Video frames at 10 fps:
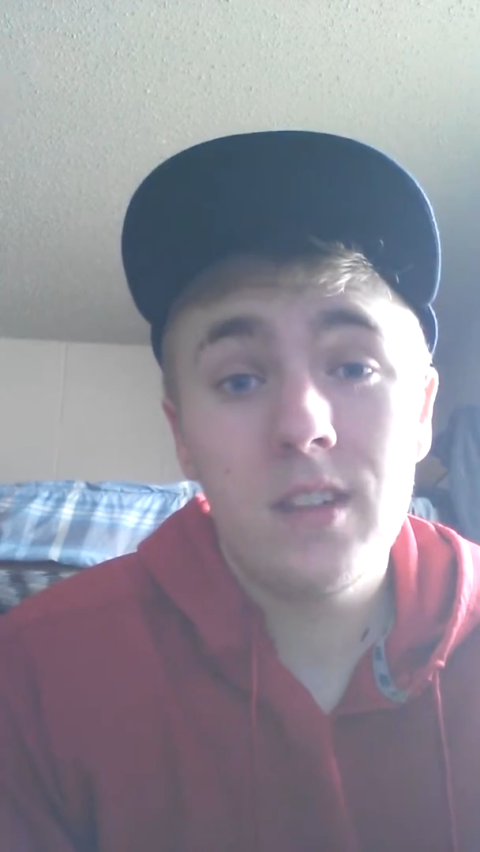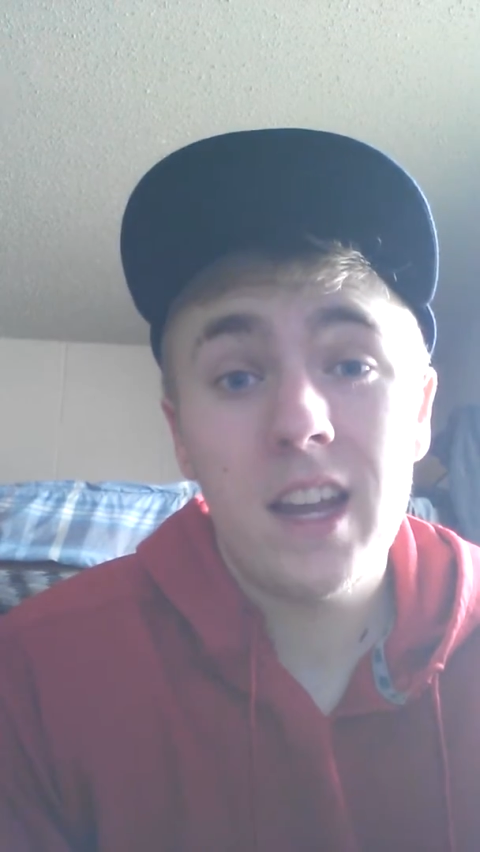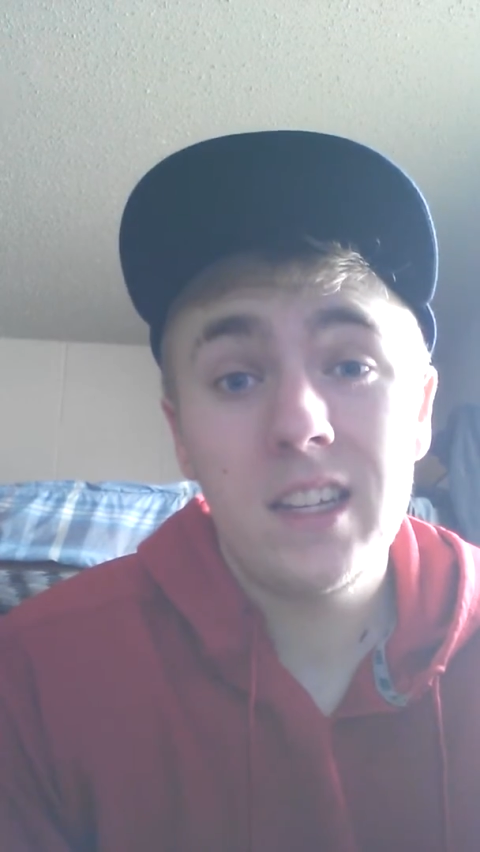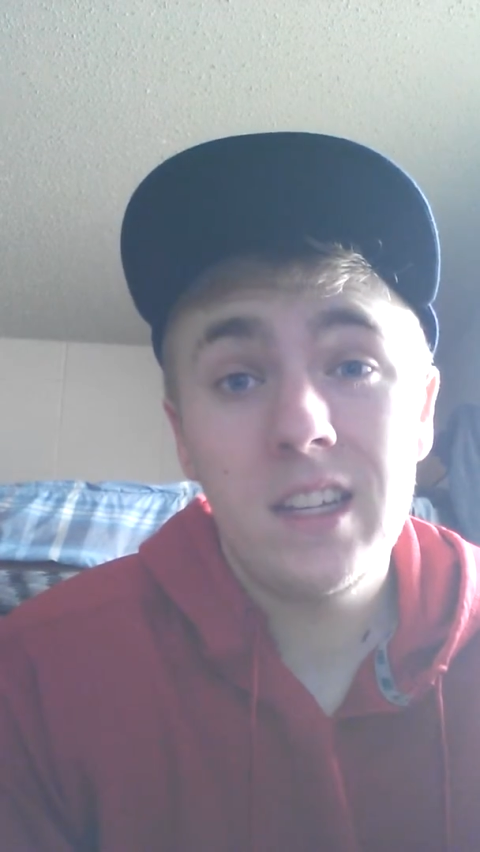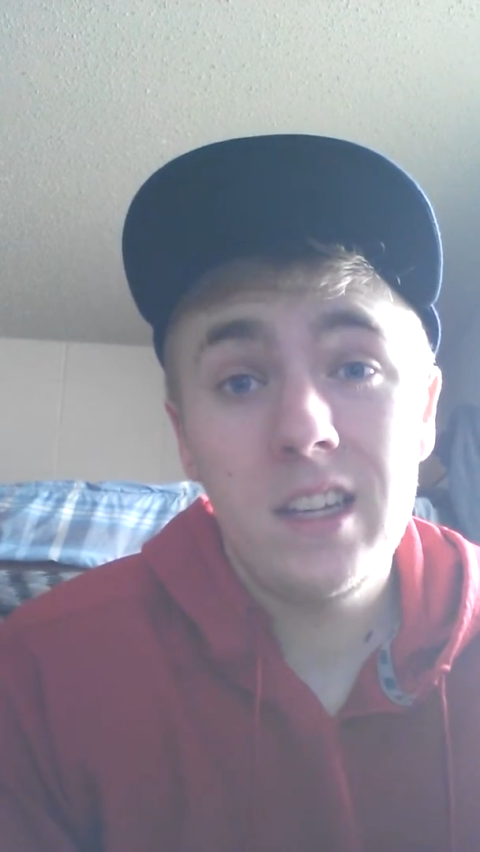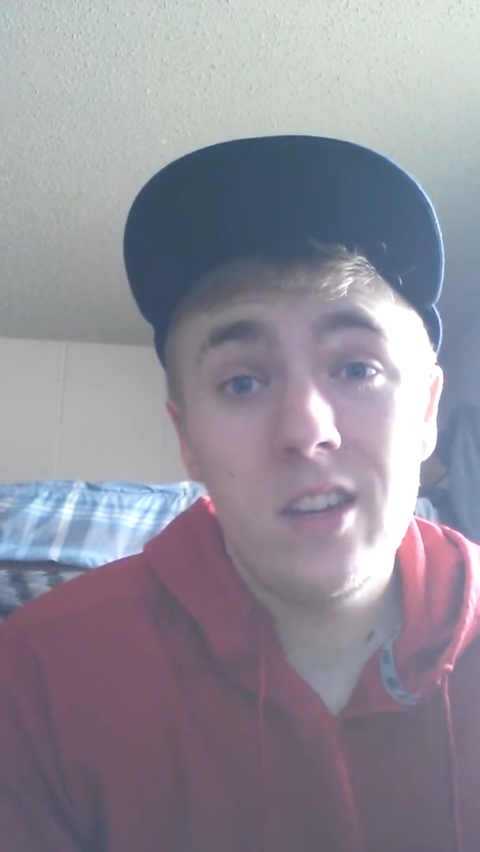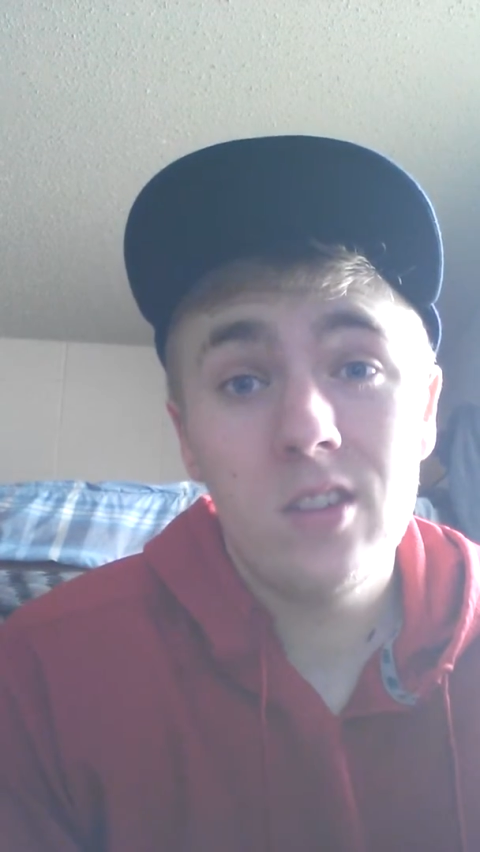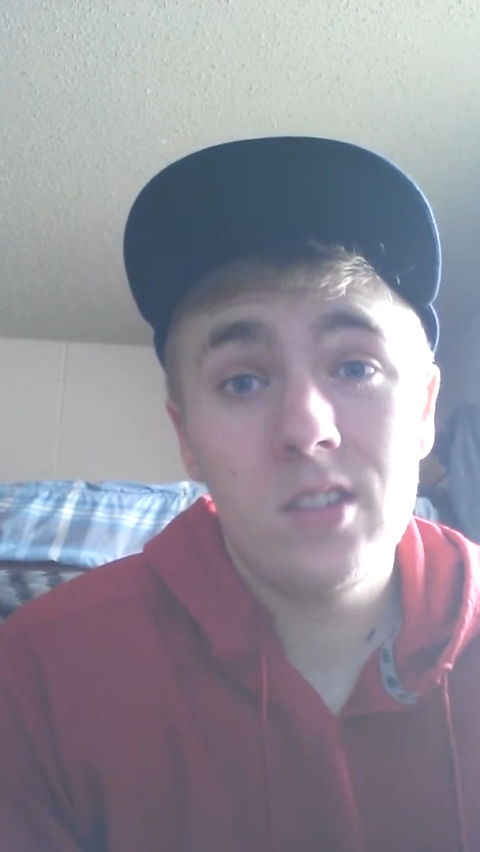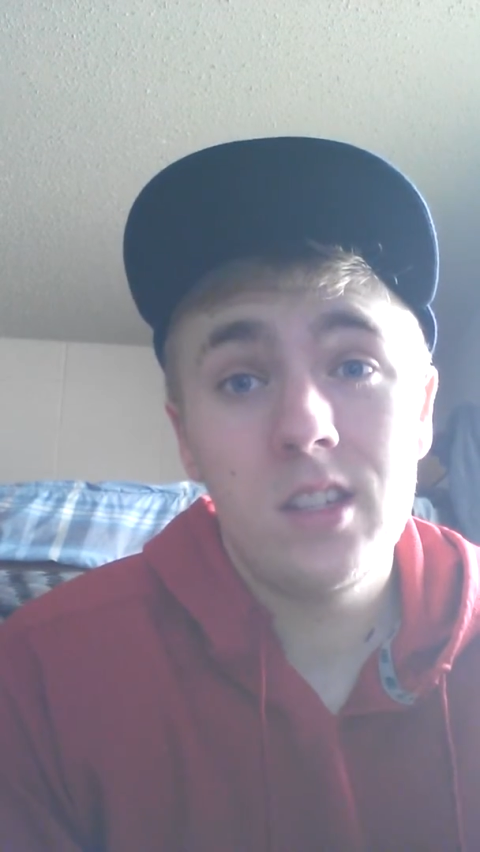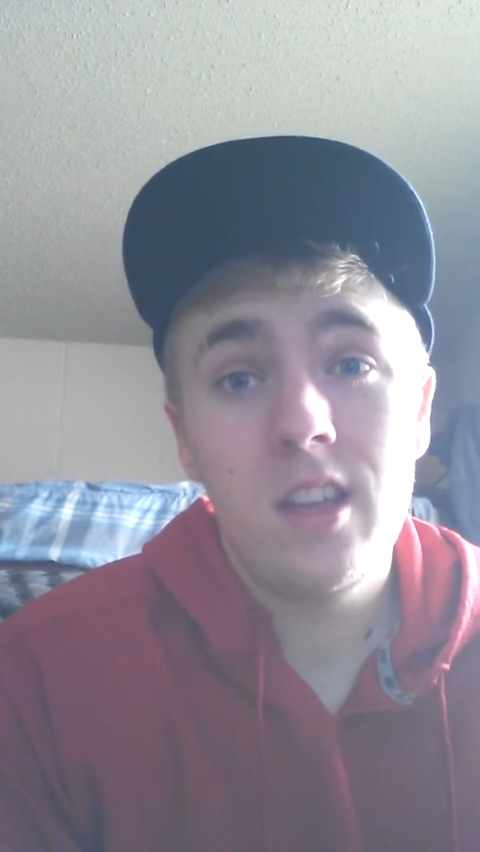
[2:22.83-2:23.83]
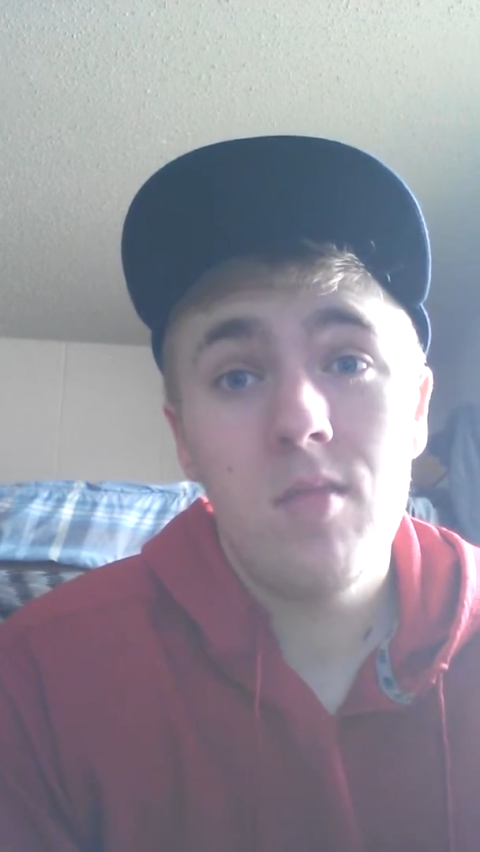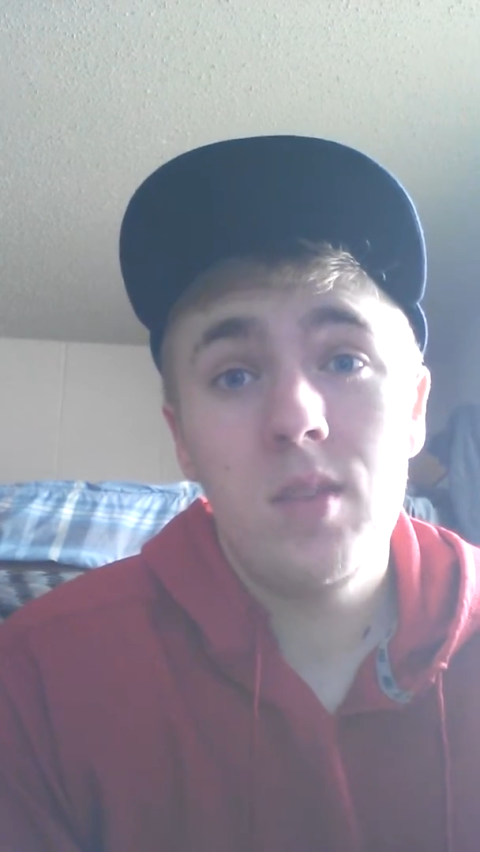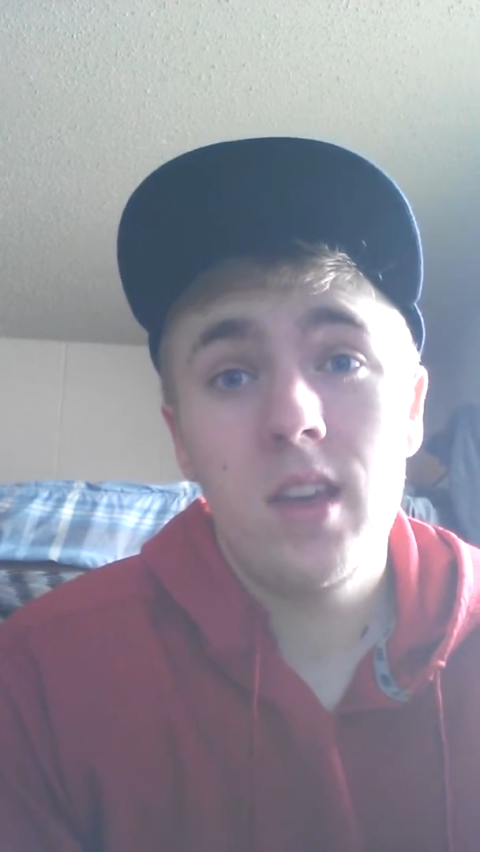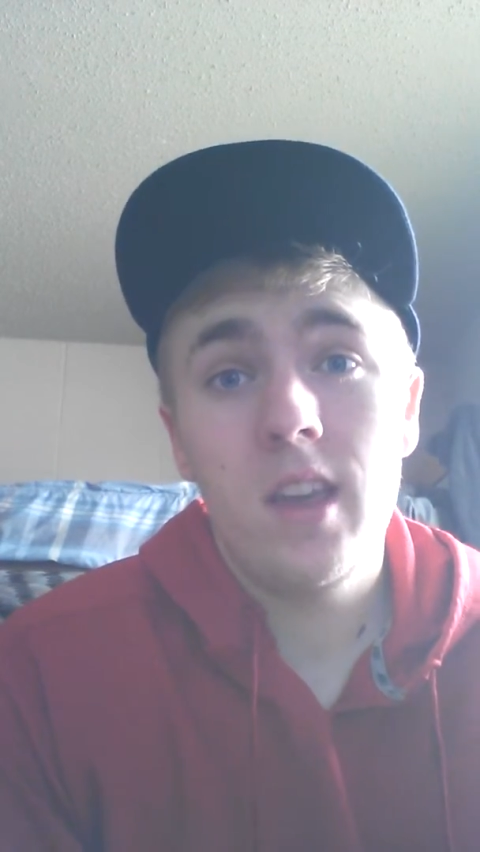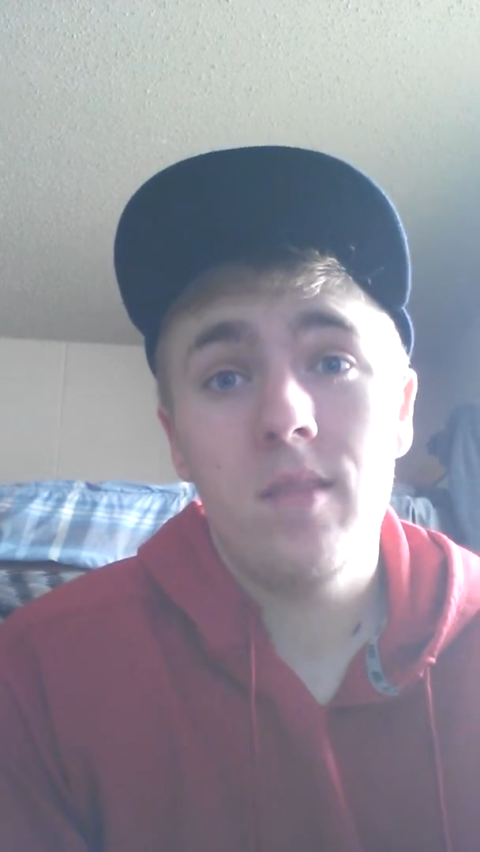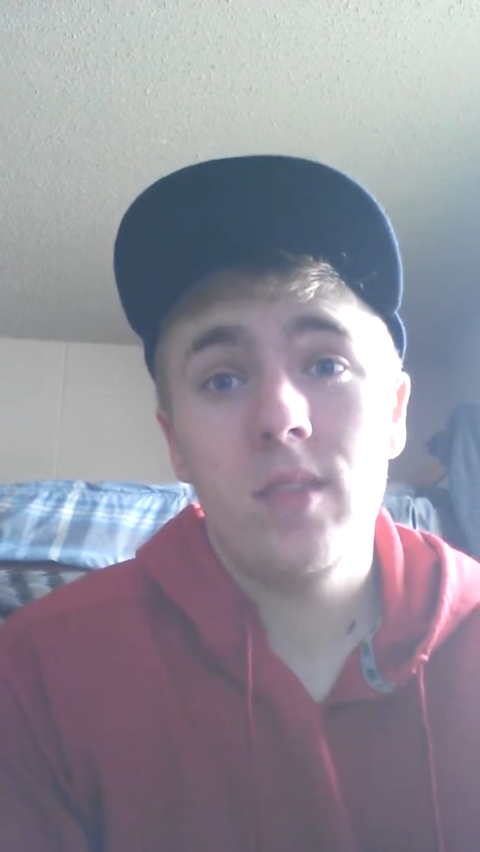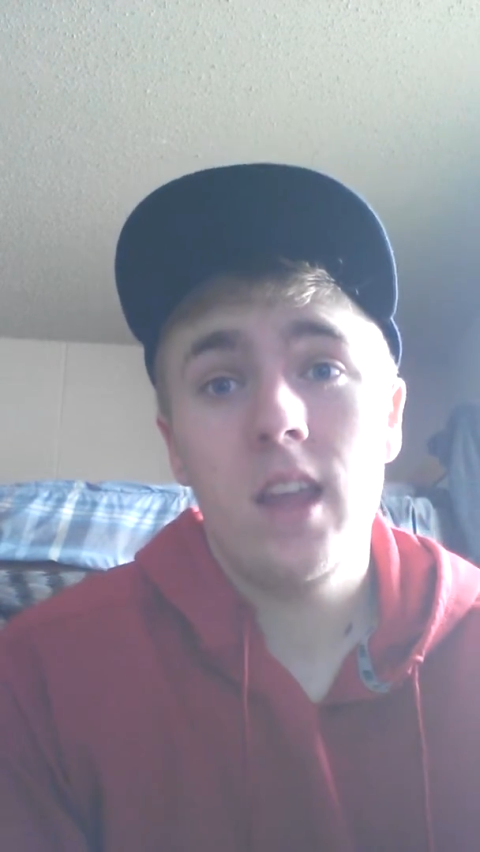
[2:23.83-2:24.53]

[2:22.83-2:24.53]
19 years in the NBA,